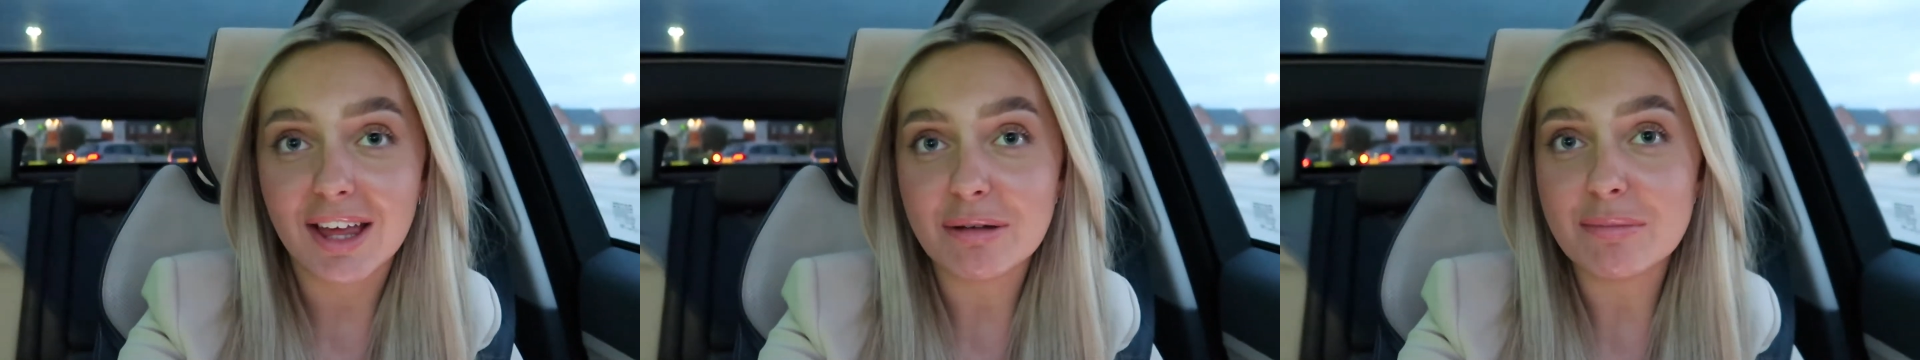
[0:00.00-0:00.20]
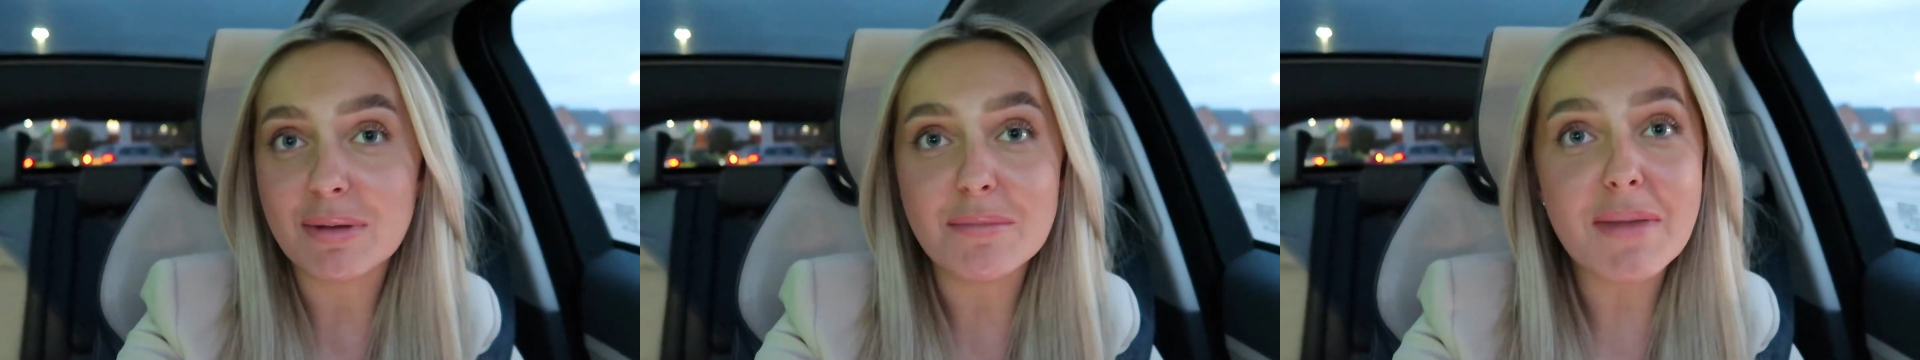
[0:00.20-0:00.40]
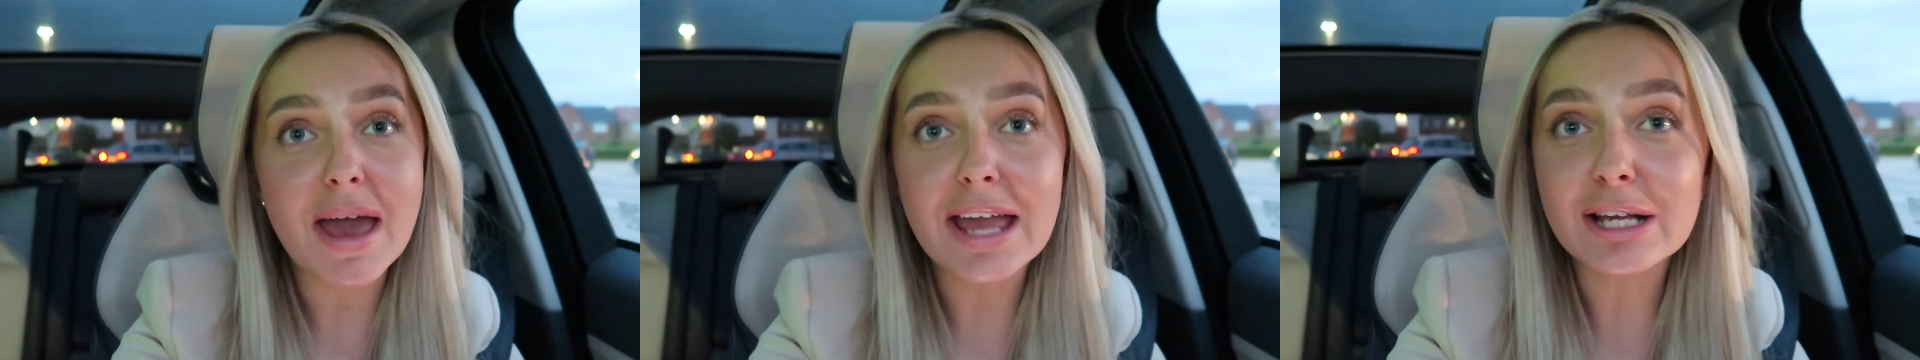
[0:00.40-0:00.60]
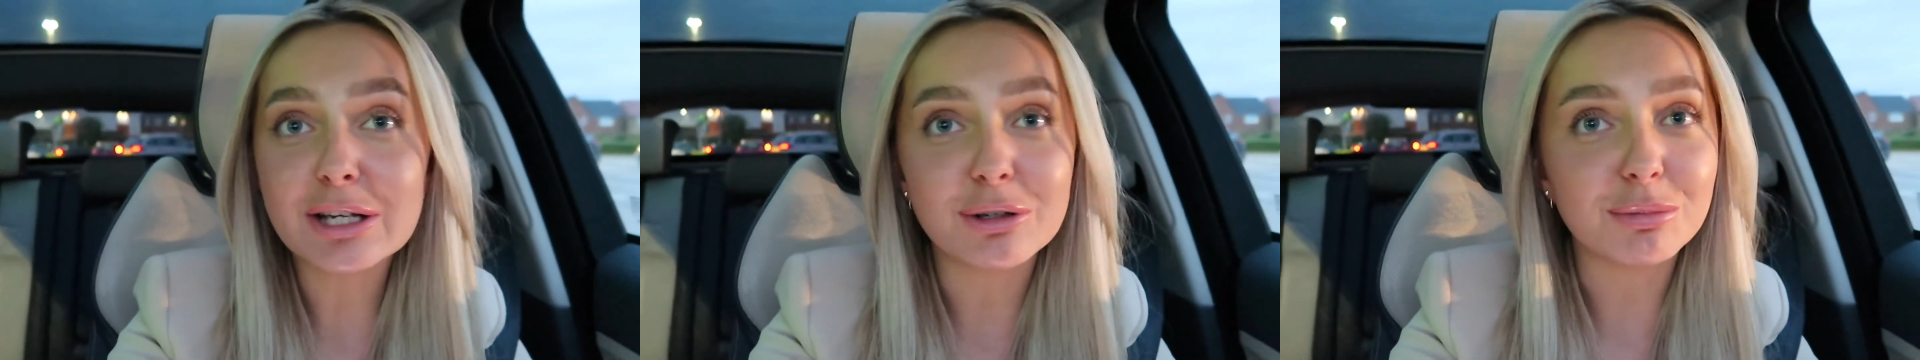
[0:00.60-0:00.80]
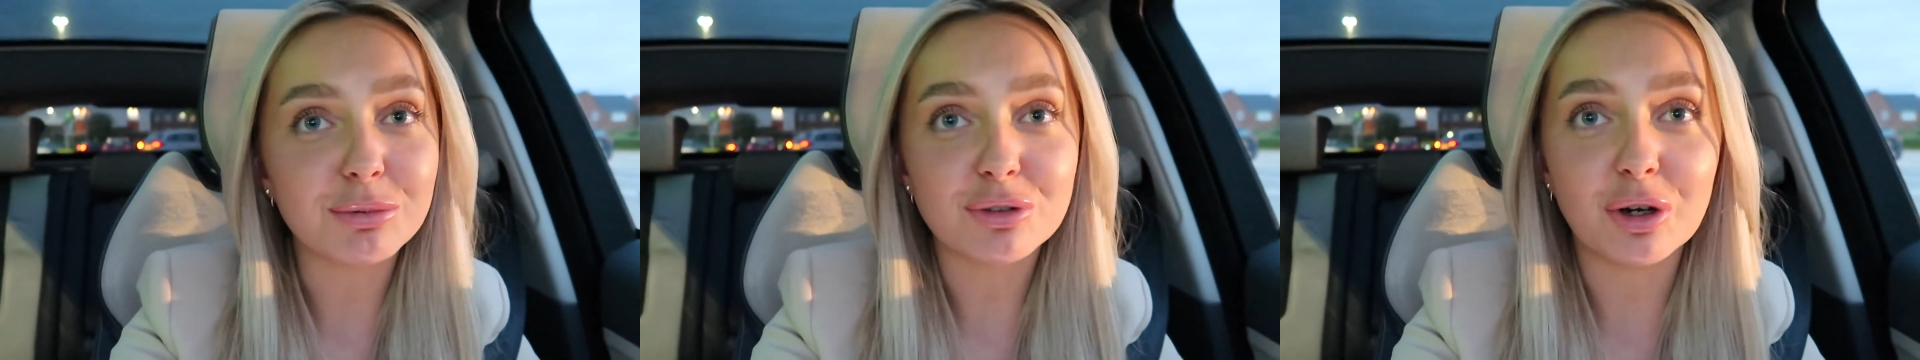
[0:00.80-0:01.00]
My
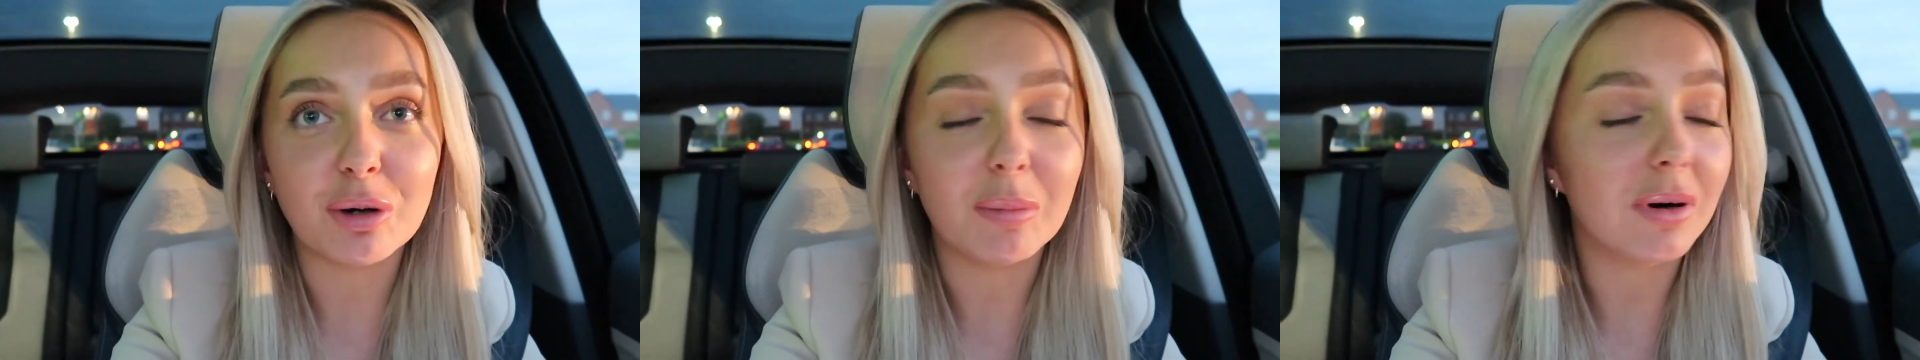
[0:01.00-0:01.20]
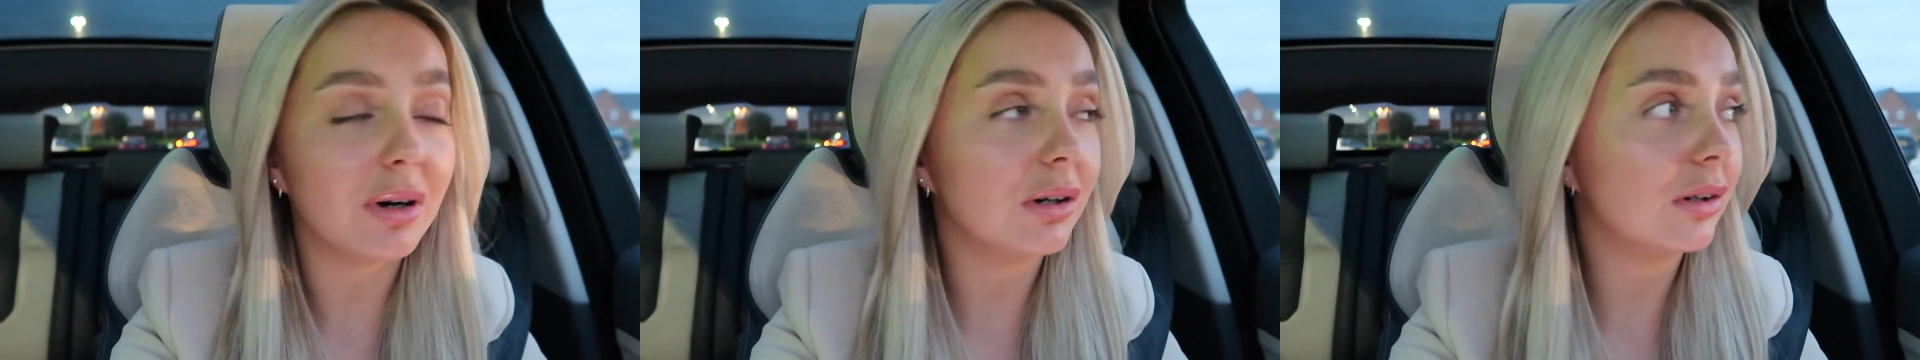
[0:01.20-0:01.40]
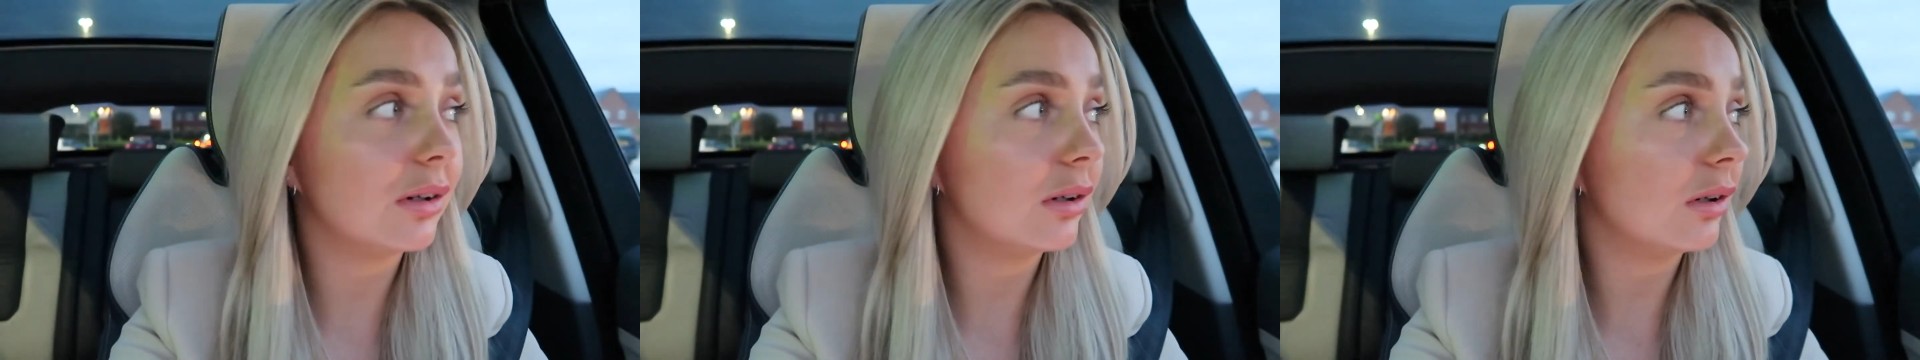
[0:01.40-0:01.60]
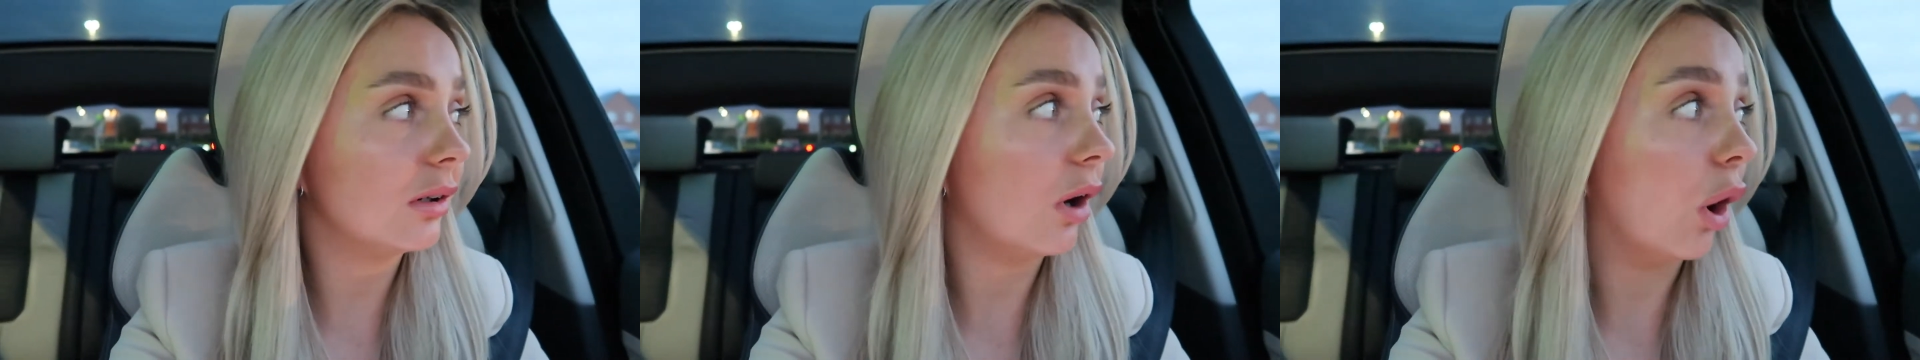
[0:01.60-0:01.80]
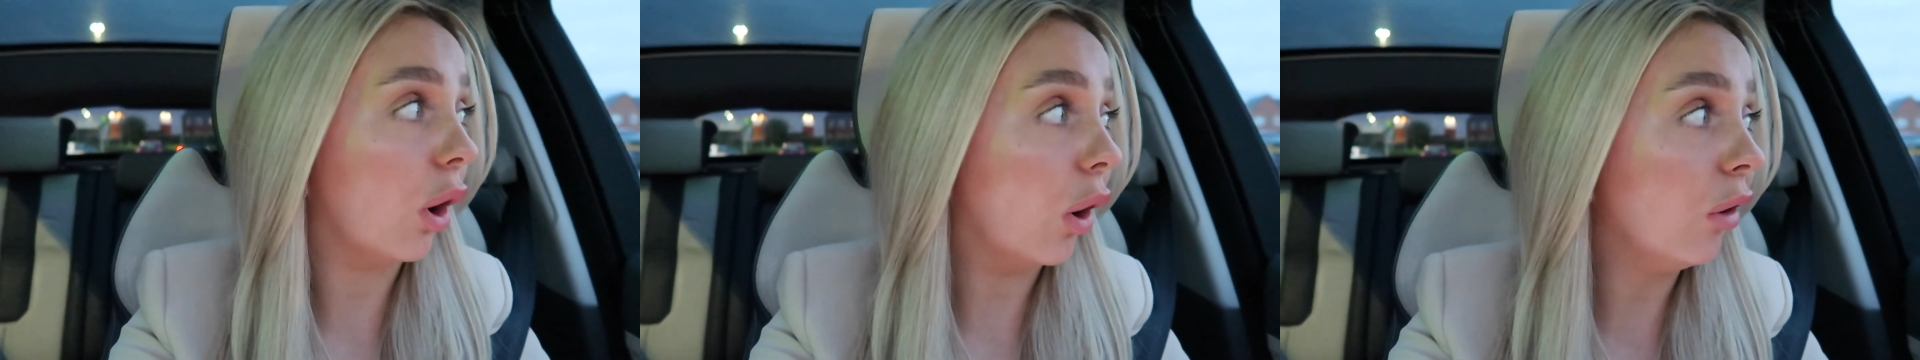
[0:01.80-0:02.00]
makeup's come
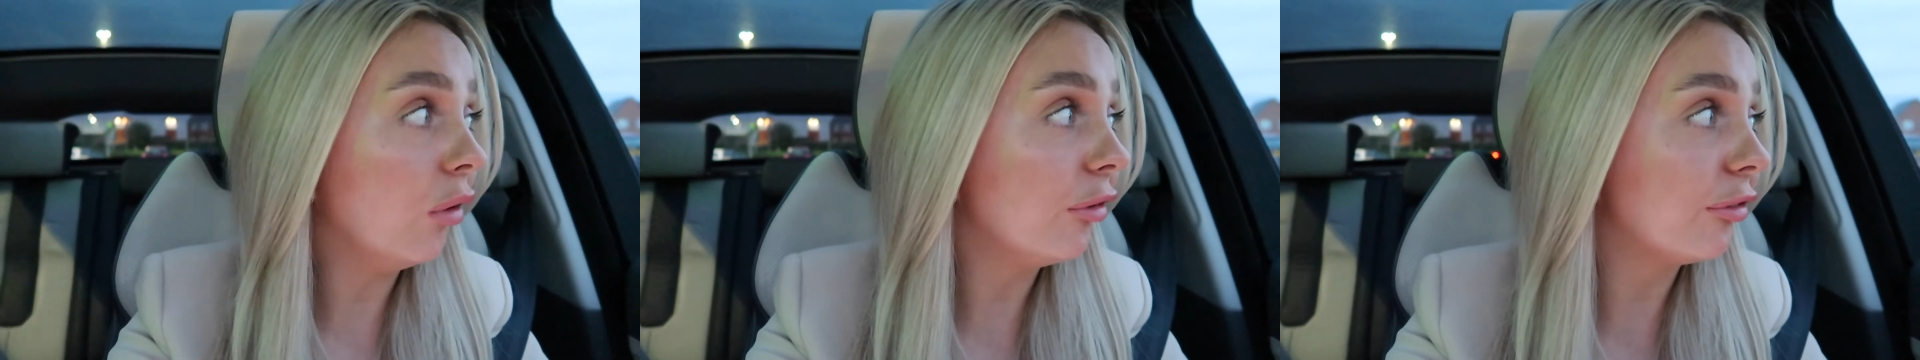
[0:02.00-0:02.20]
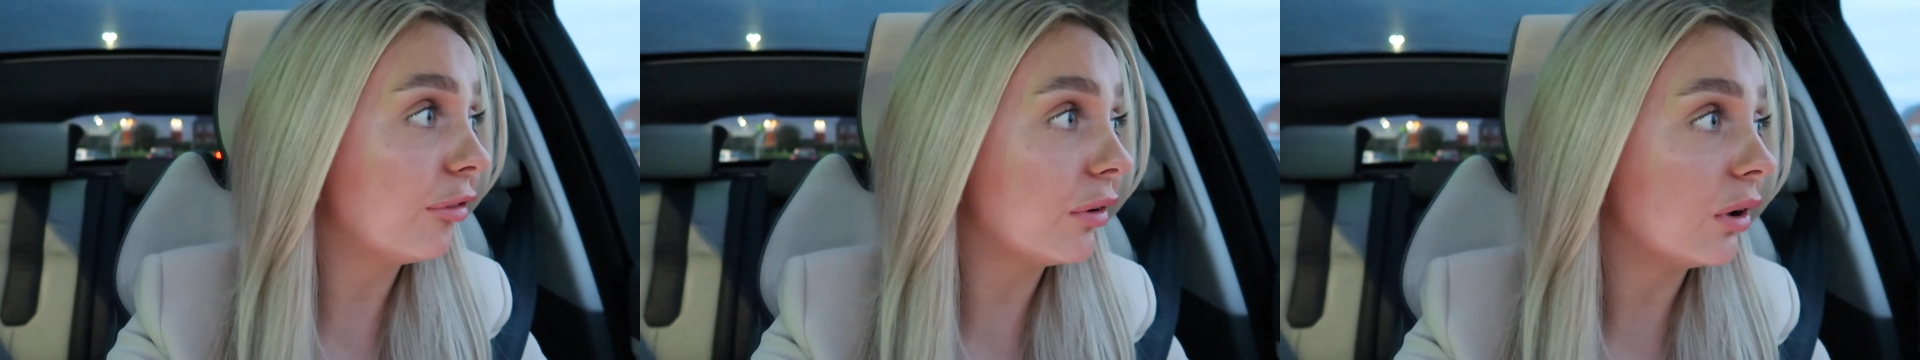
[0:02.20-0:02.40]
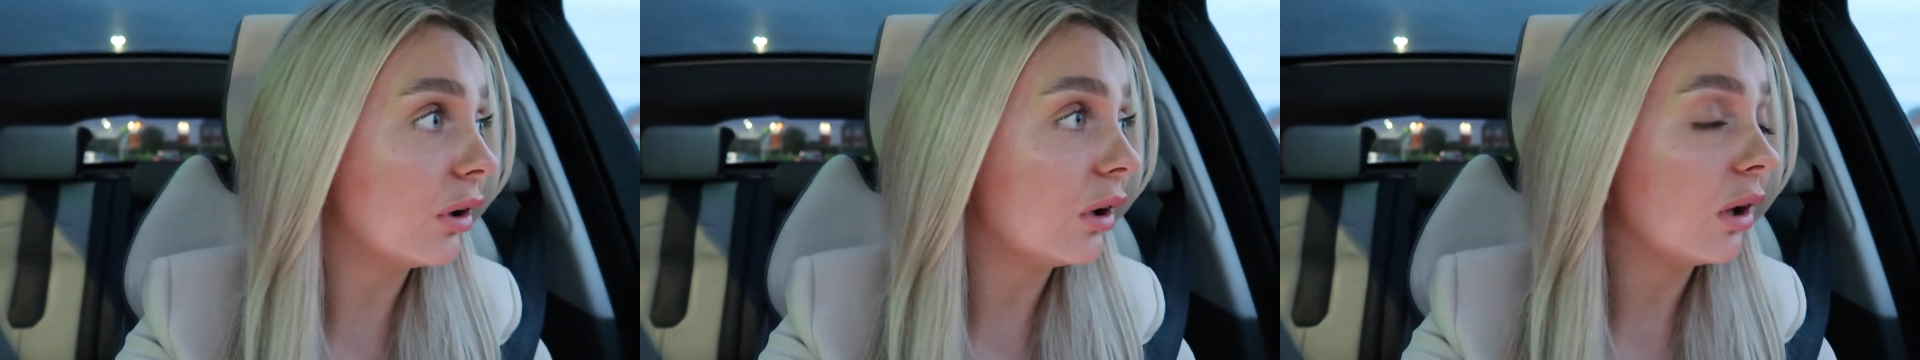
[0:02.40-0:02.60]
off.